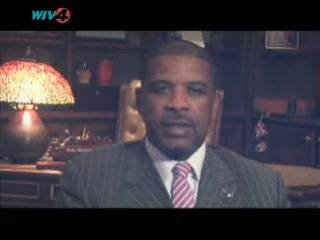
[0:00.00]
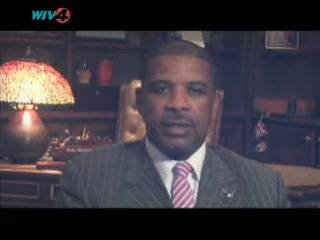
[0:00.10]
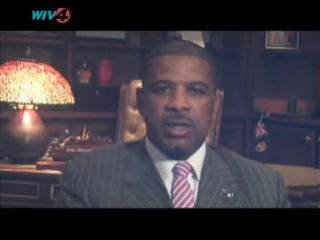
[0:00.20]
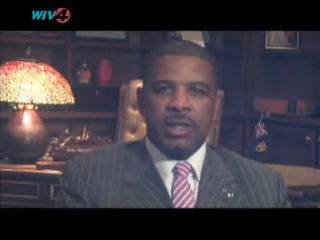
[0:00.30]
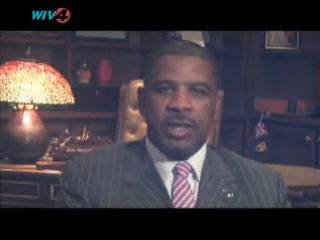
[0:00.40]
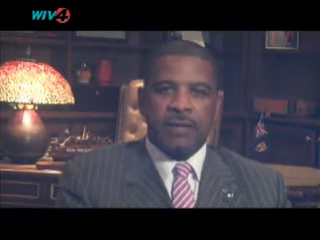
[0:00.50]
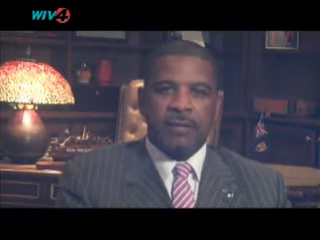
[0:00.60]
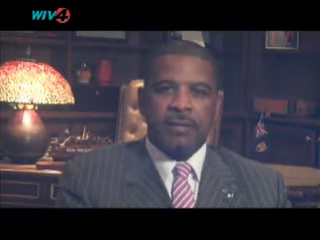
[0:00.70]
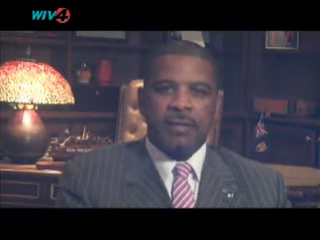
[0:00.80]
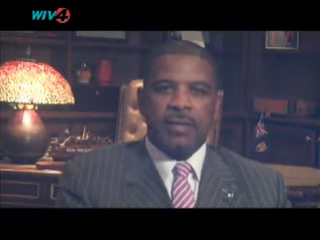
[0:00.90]
To this end,
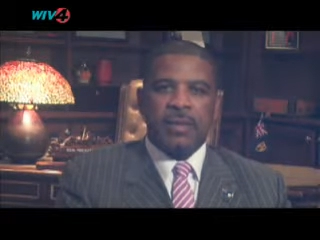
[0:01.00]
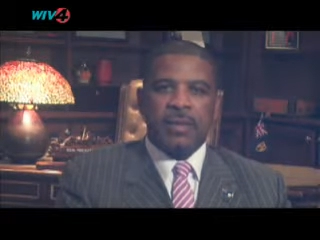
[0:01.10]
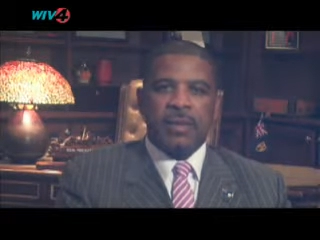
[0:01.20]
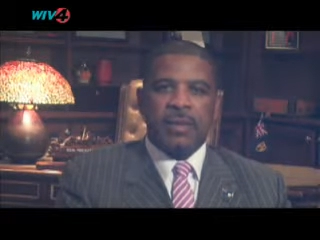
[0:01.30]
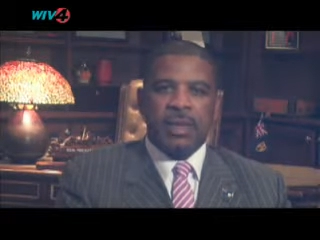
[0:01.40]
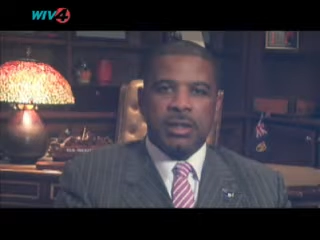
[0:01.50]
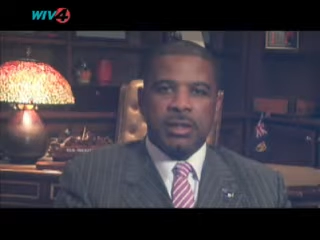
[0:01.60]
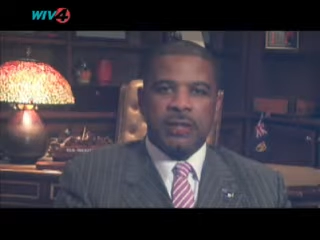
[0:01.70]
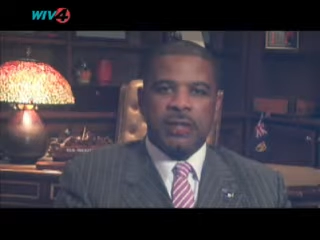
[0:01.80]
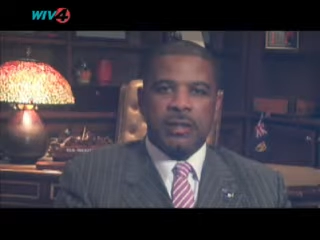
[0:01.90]

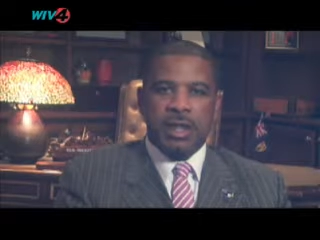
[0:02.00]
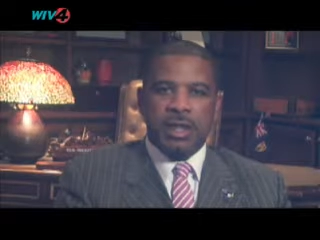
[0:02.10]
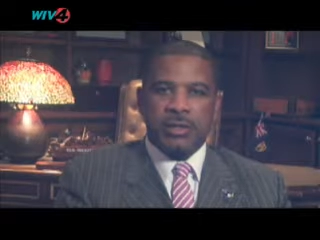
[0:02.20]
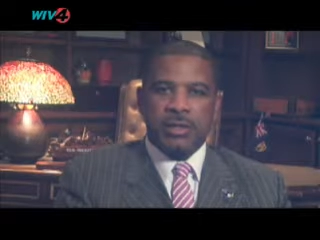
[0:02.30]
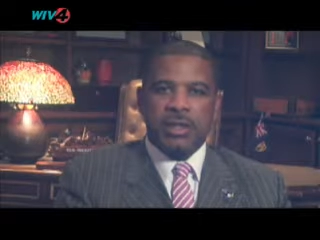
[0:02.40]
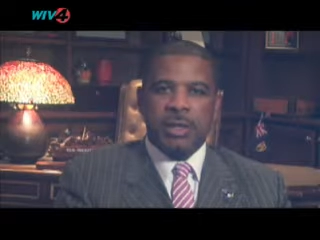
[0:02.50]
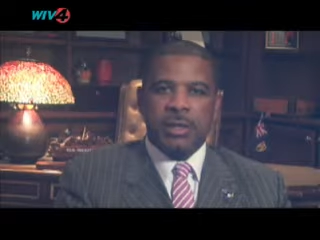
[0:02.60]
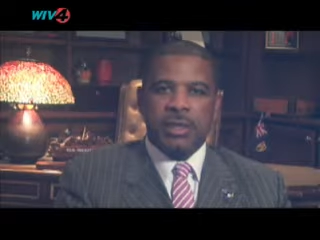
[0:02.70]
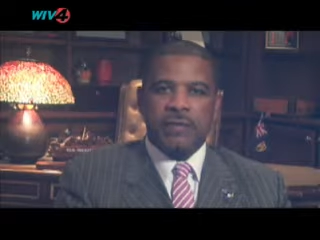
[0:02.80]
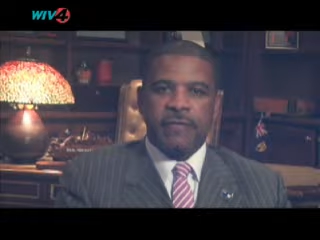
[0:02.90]
ministers have decided to
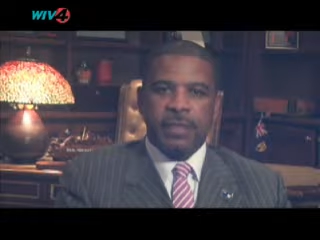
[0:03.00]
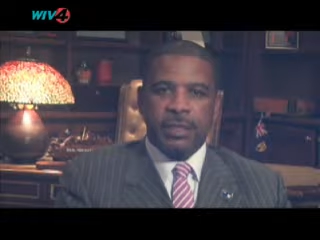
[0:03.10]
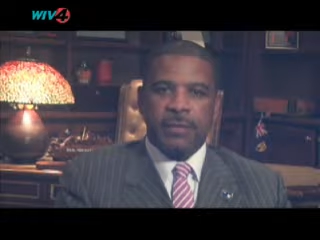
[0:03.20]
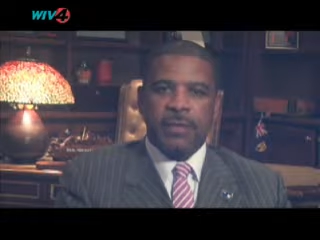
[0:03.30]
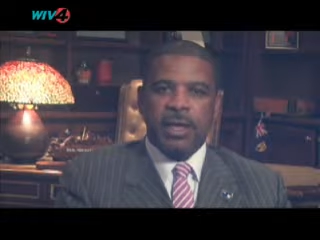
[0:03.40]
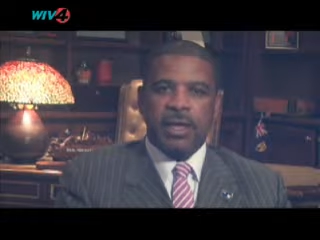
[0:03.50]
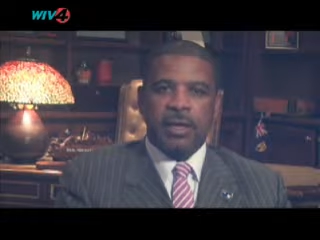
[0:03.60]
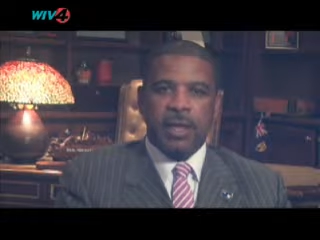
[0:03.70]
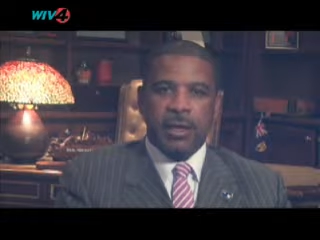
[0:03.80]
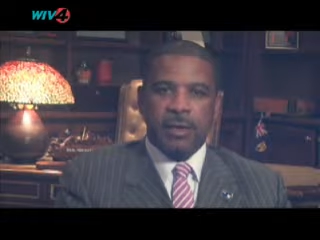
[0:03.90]
establish a physical planning
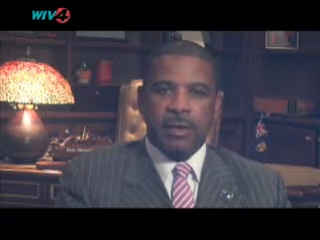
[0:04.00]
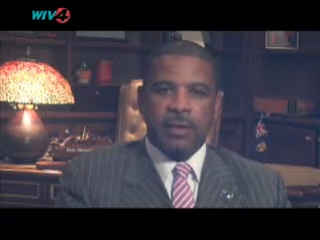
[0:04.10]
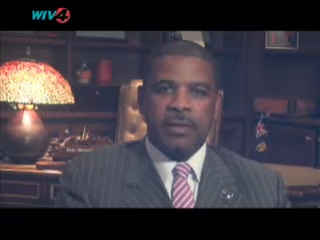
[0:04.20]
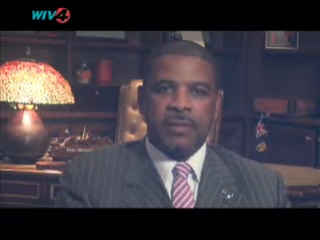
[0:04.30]
authority